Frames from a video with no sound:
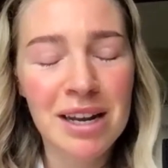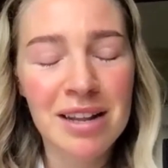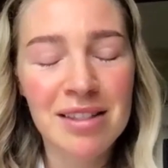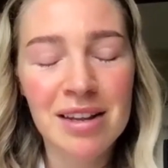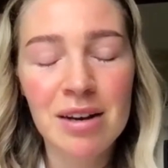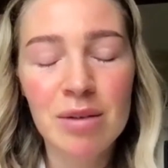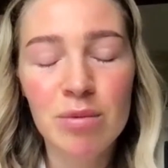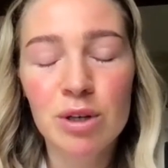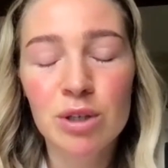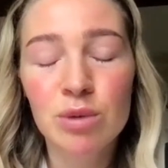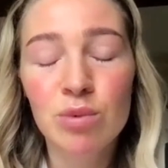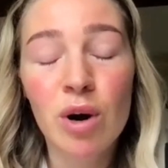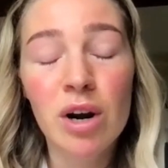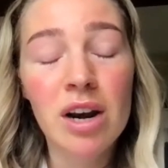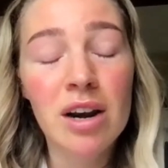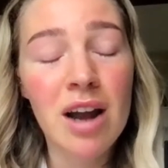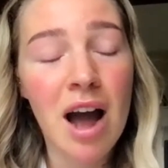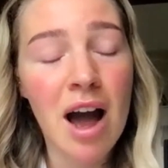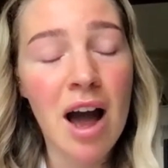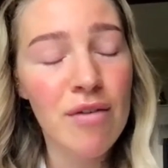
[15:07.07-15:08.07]
I think it was one
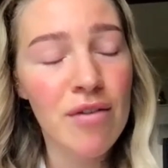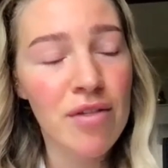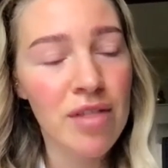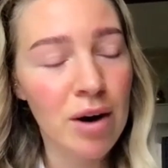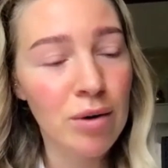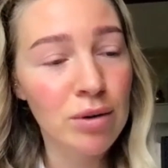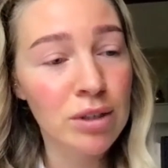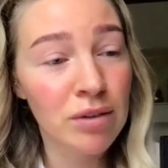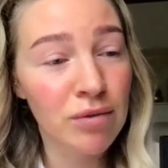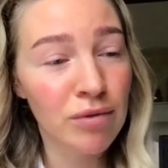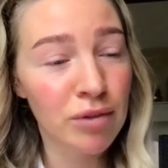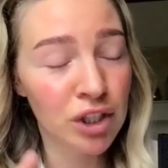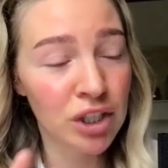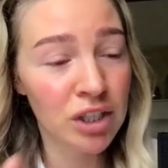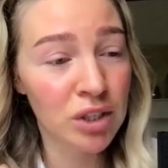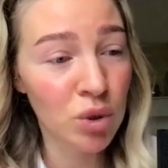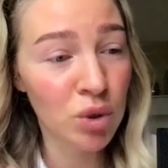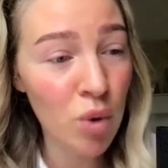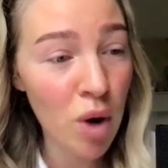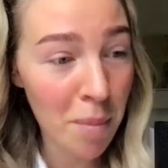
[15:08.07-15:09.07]
and a half thousand for
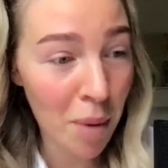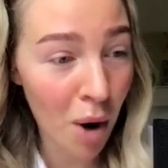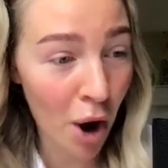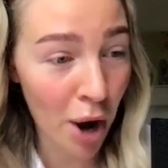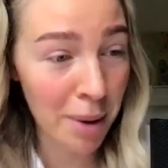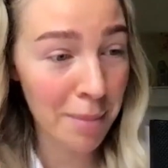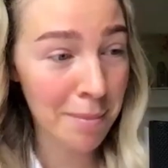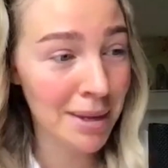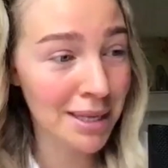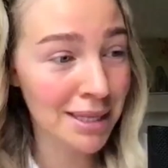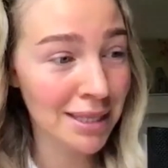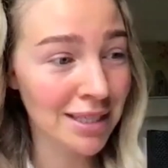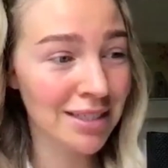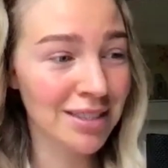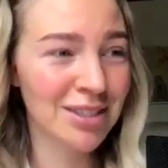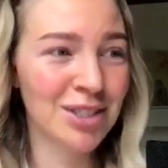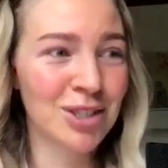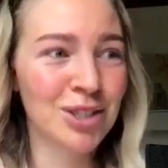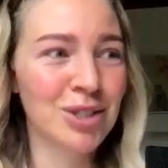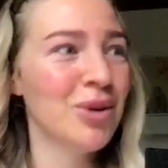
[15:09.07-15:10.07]
just two appointments
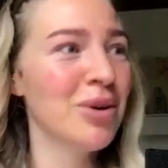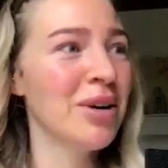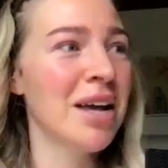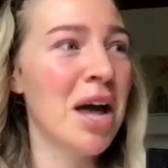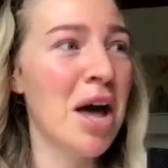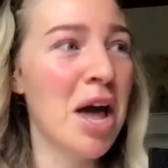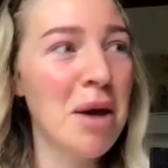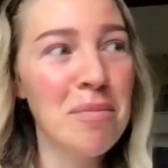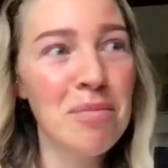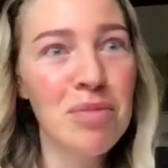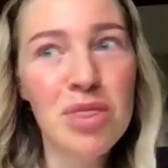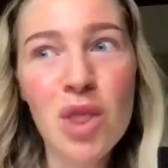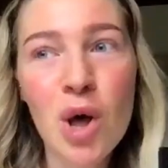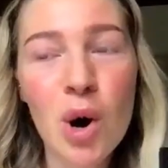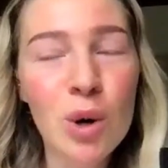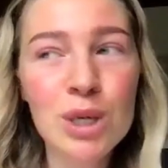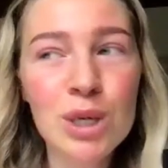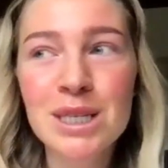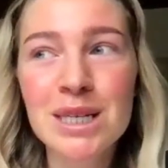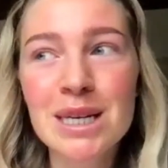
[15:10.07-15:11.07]
to doing a
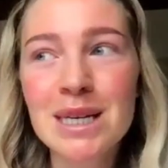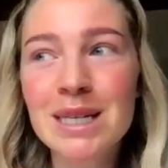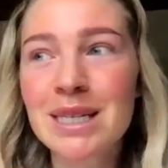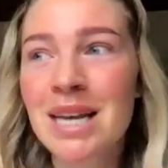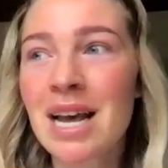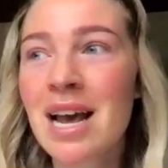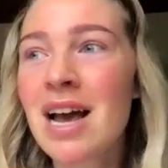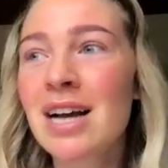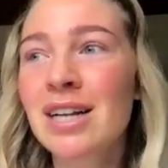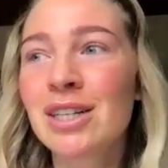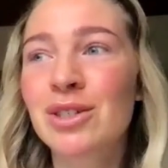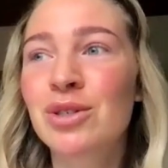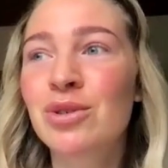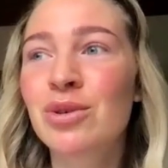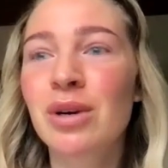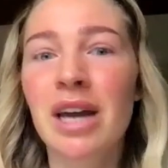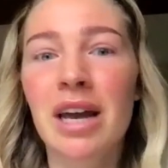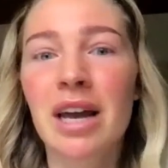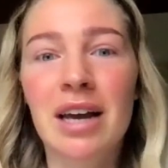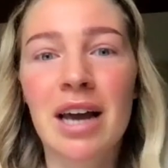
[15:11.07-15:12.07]
hypnosis,
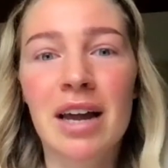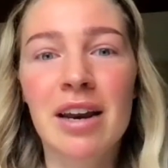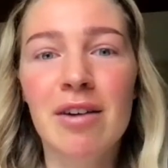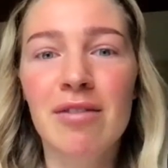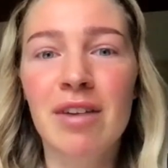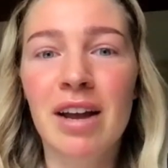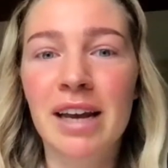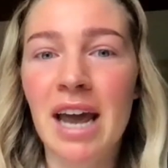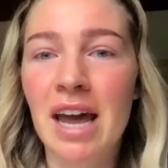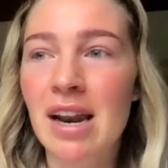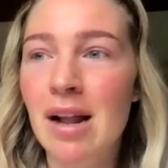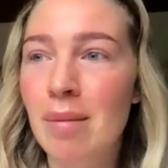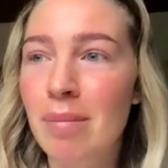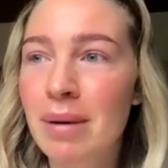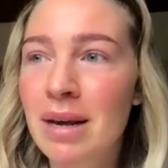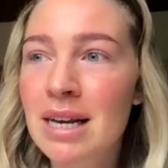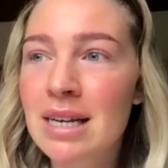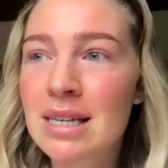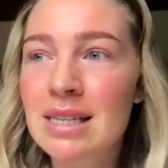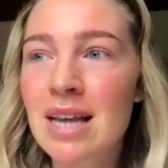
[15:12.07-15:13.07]
doing a kind of like N L
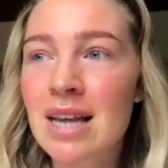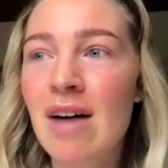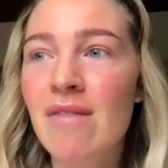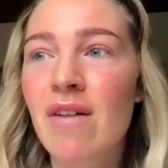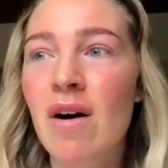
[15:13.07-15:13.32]
P stuff.